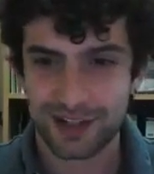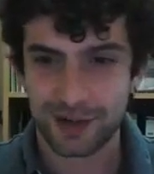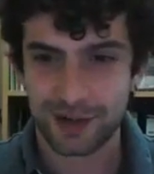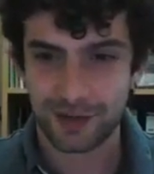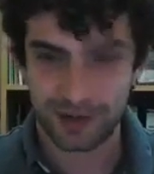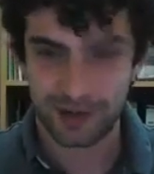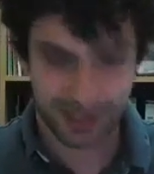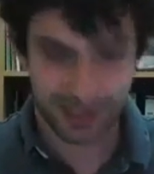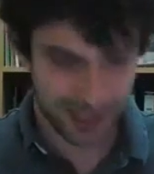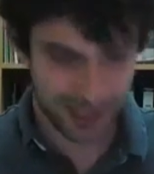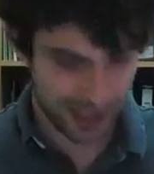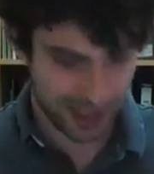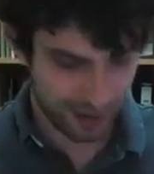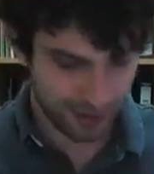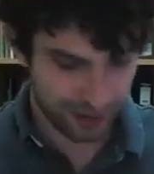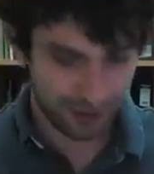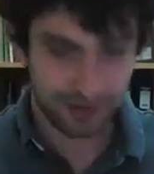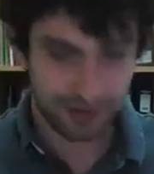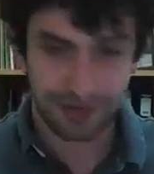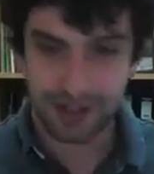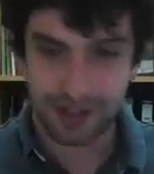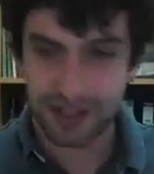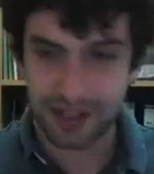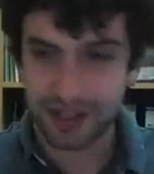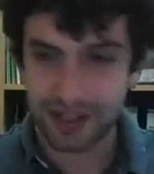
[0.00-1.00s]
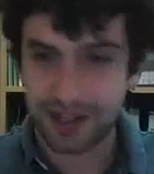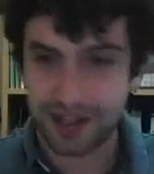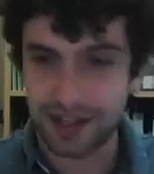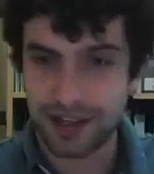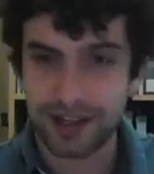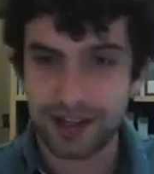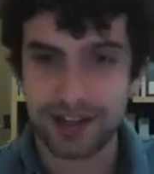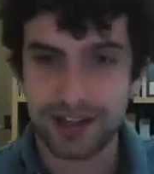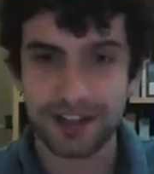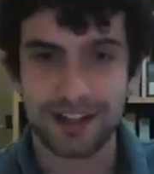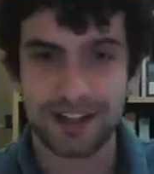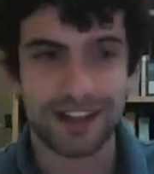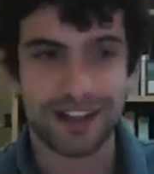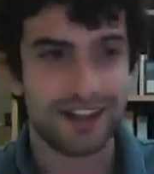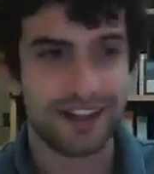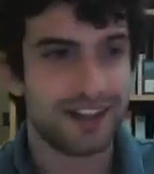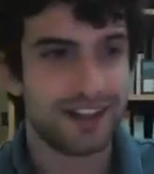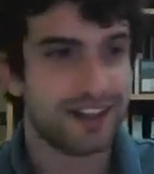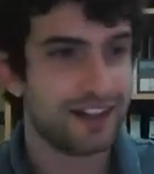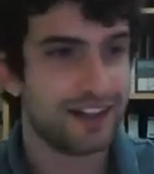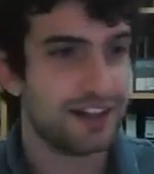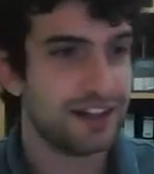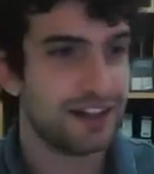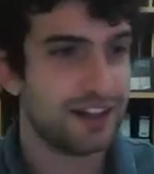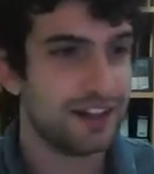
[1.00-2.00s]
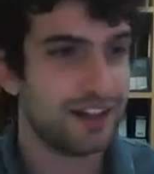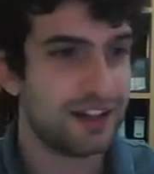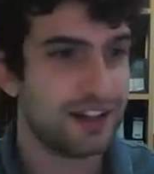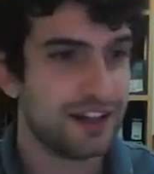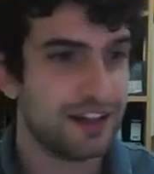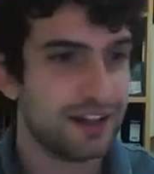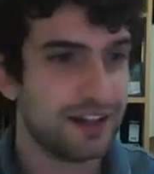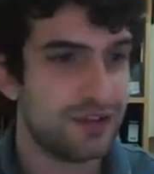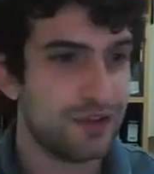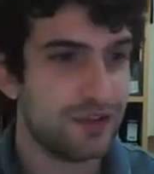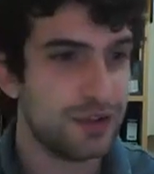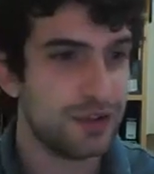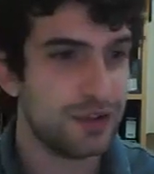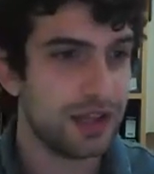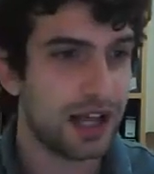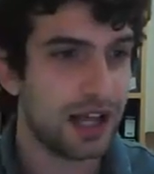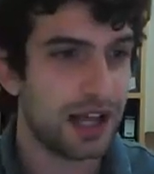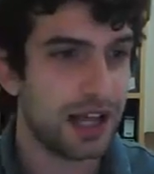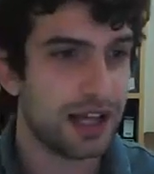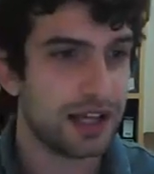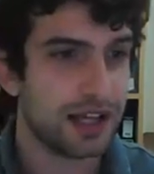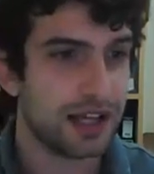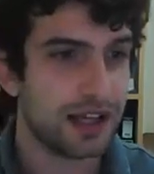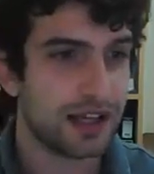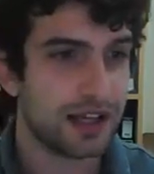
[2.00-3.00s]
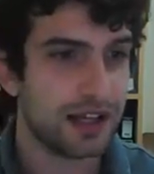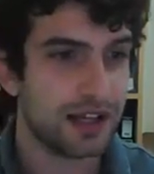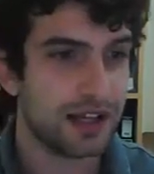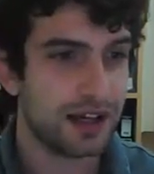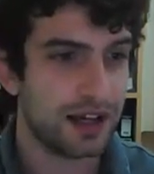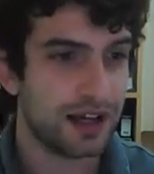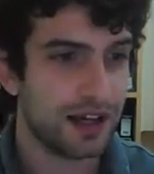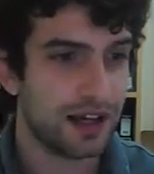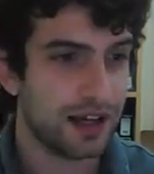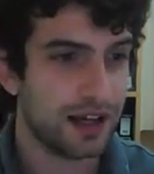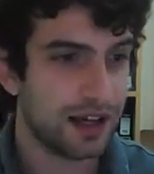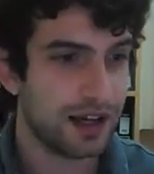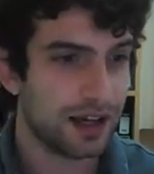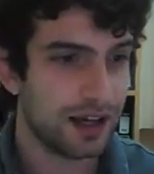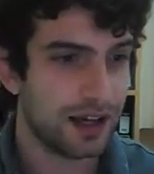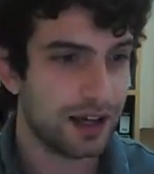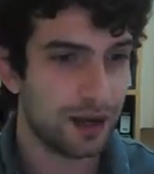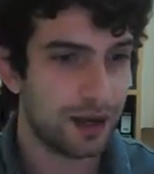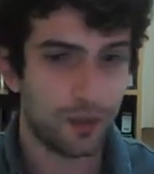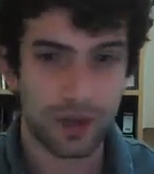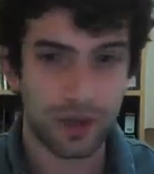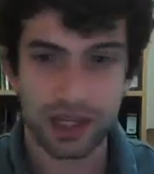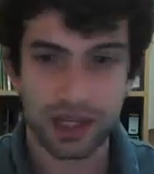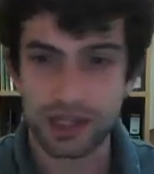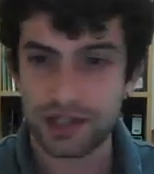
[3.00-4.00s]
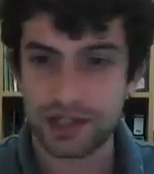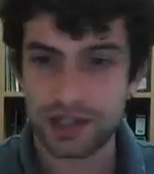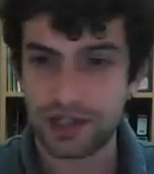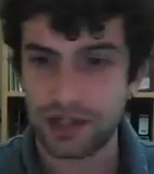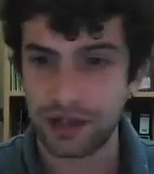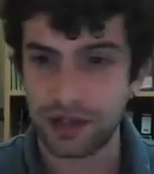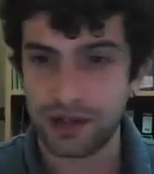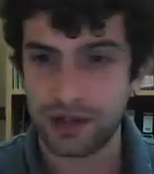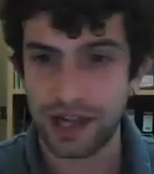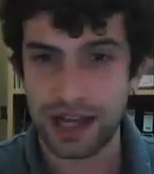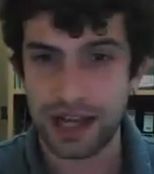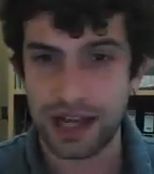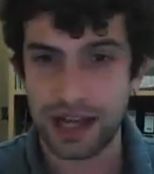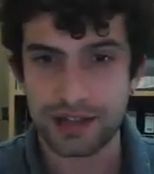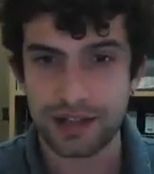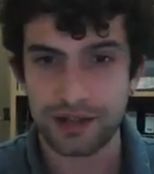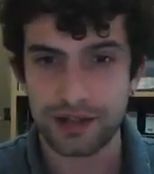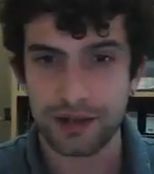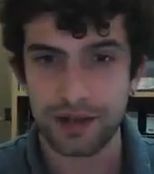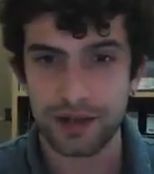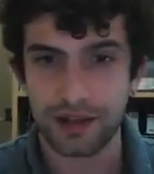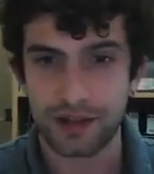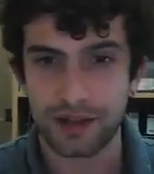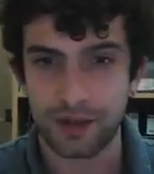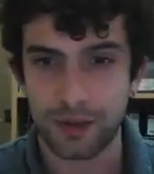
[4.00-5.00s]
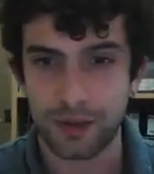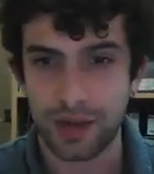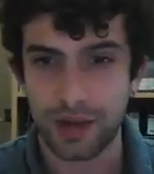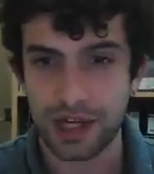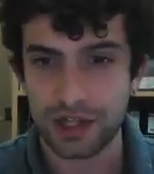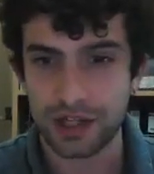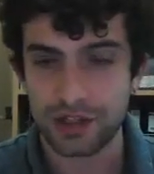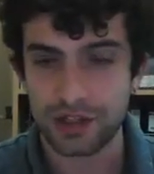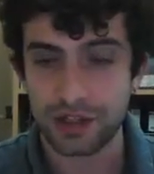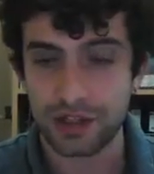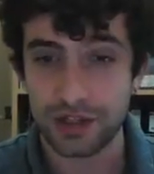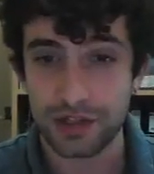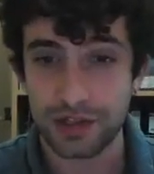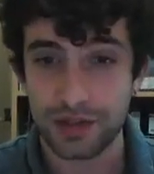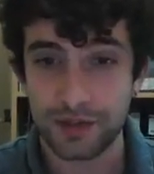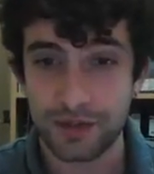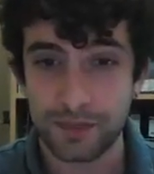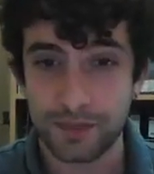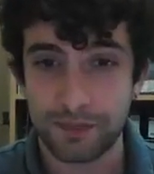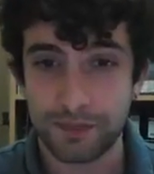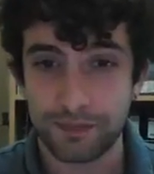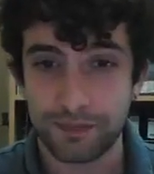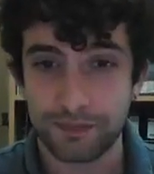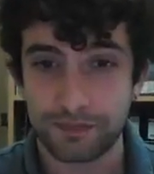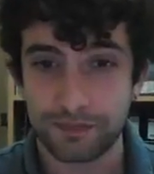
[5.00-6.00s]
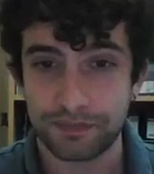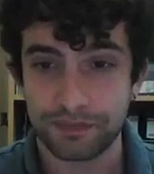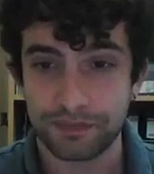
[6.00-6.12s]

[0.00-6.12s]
So Carol, if you like, we can start answering the questions.